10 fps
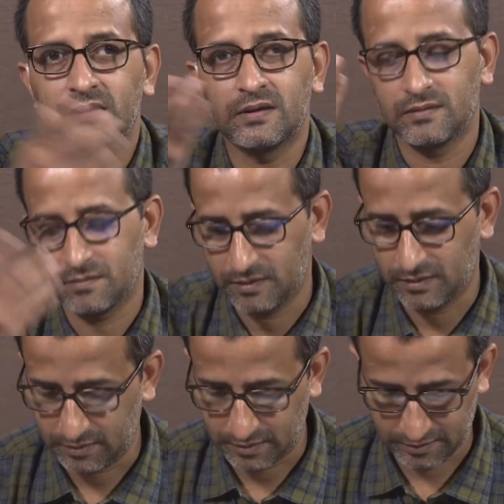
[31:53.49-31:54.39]
in, in,
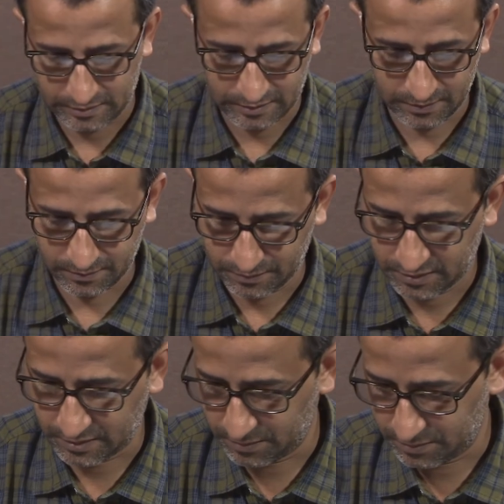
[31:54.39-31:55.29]
in, in some,
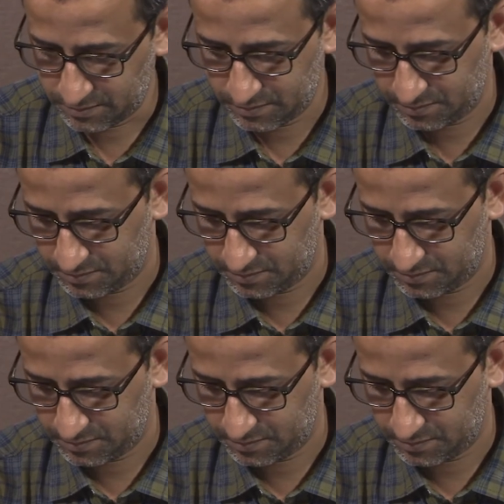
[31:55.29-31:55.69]
some